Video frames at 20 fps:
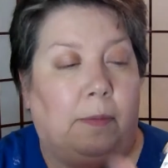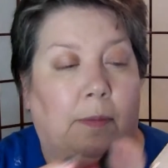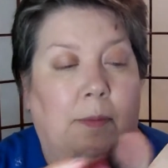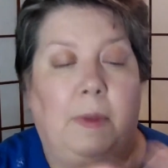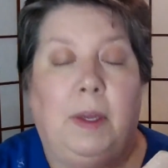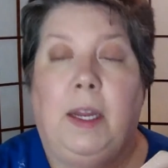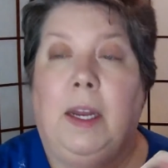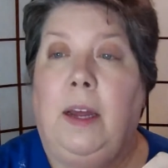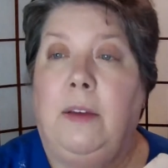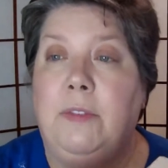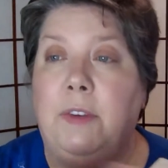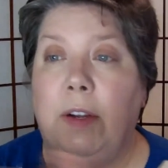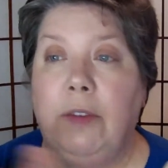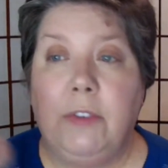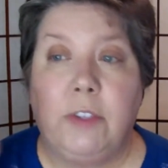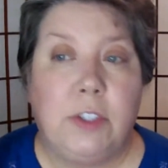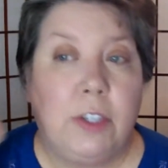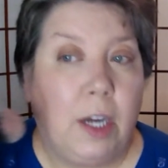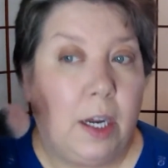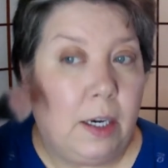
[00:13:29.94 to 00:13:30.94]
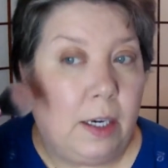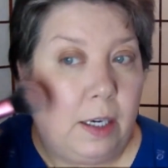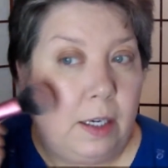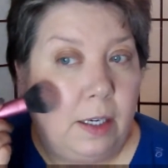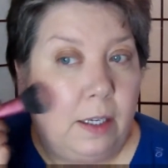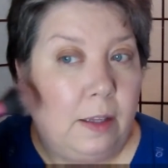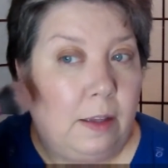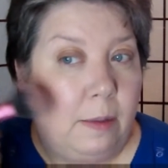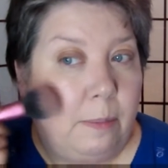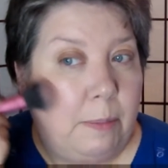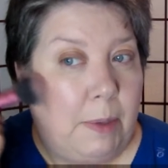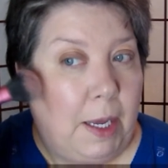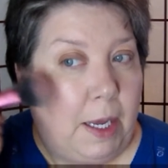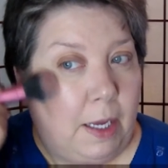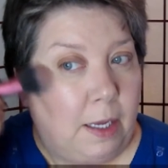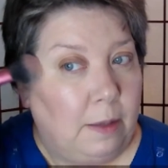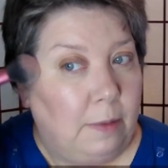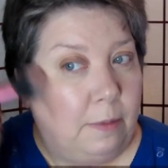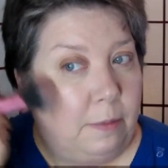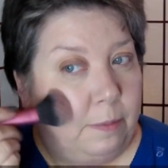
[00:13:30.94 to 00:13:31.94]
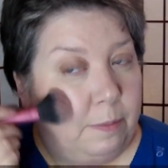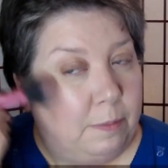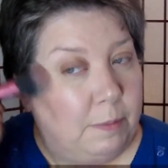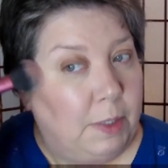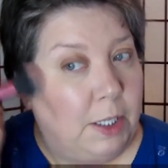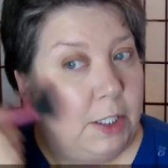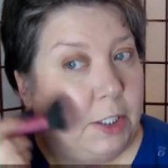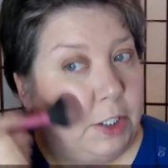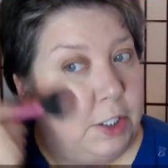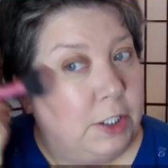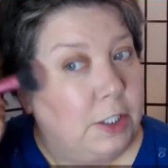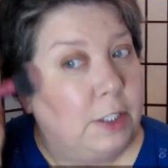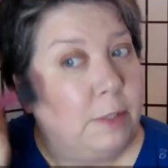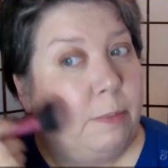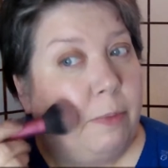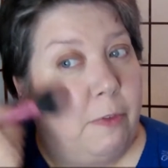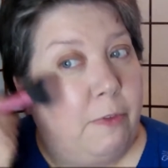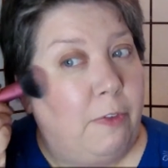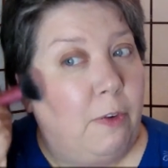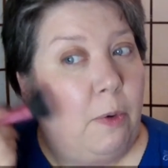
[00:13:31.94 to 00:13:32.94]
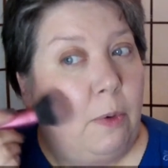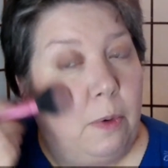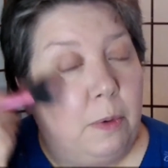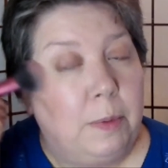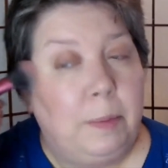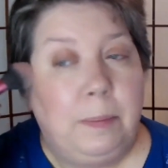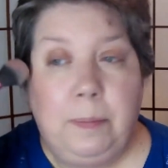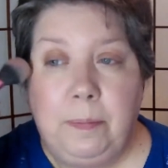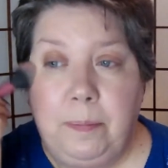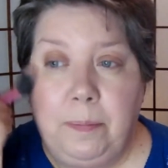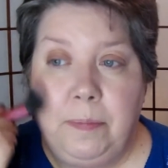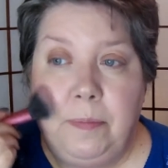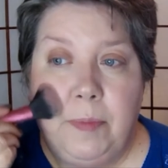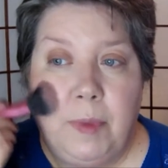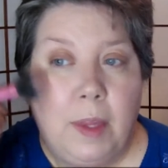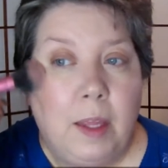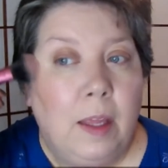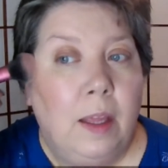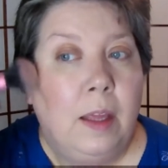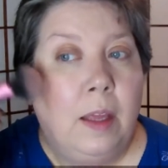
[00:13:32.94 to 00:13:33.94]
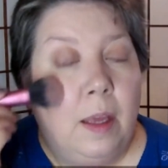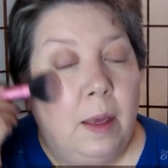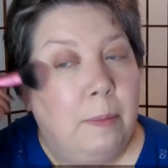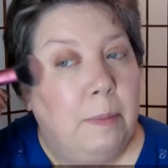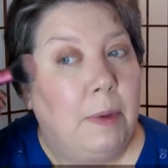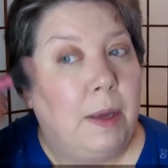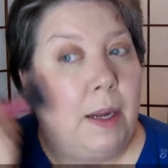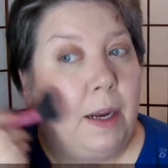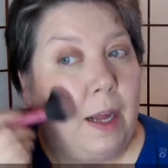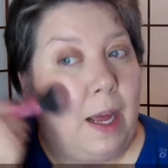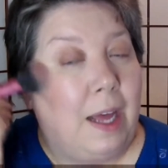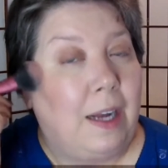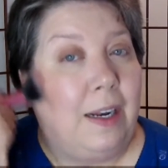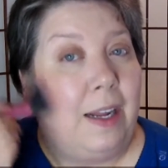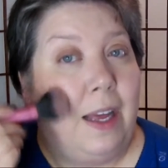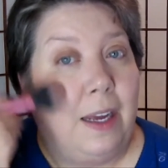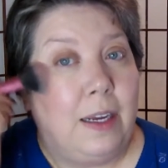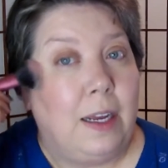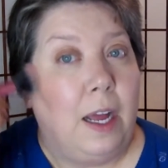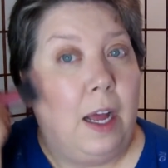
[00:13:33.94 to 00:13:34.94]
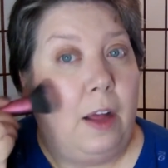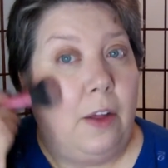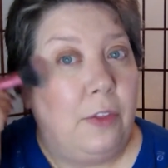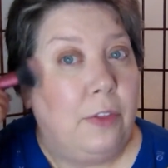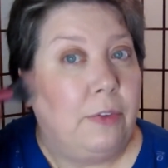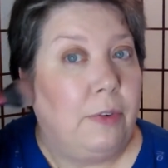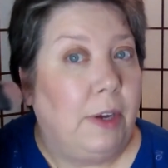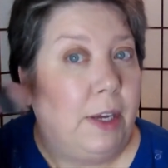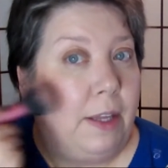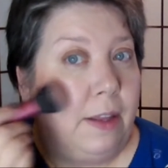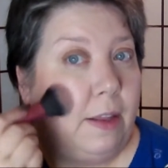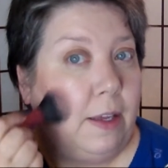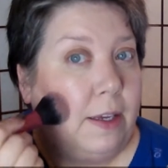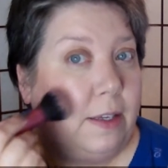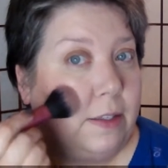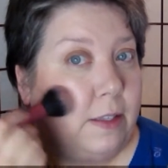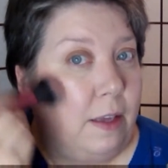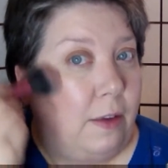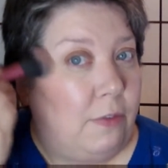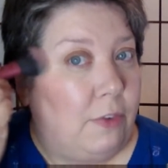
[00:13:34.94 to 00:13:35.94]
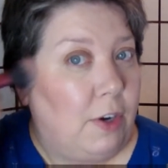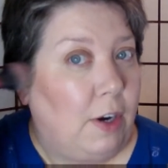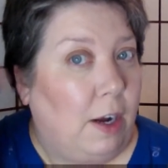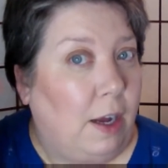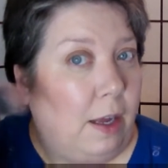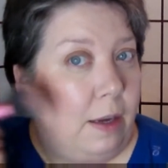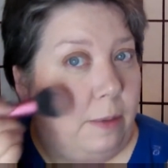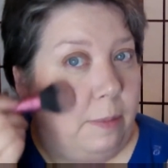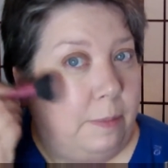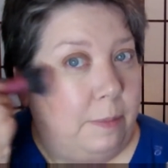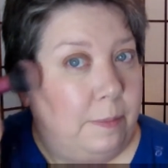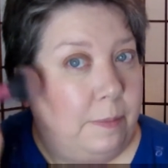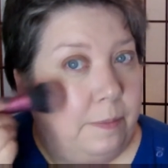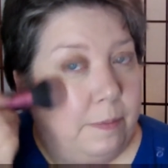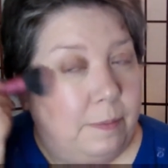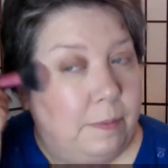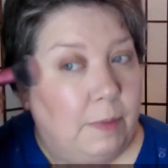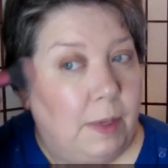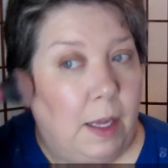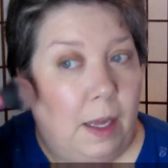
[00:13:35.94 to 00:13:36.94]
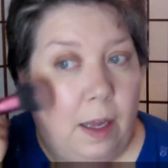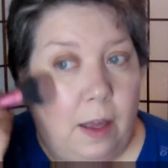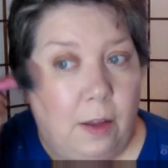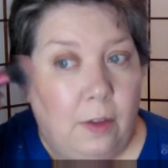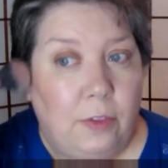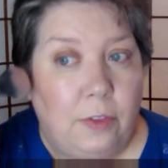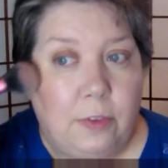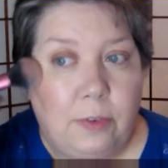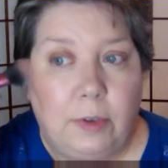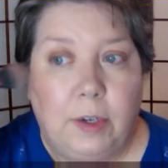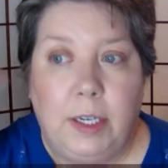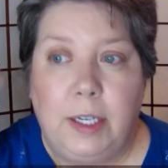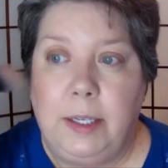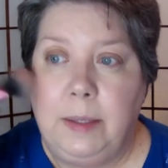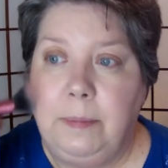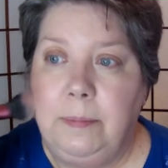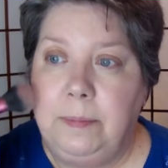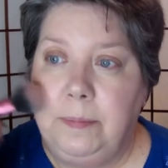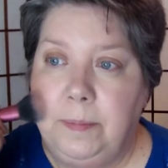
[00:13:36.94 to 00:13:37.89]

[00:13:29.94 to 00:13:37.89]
But I've never tried any of the Becca blushes before. But I like all three of these. I've tried them all three.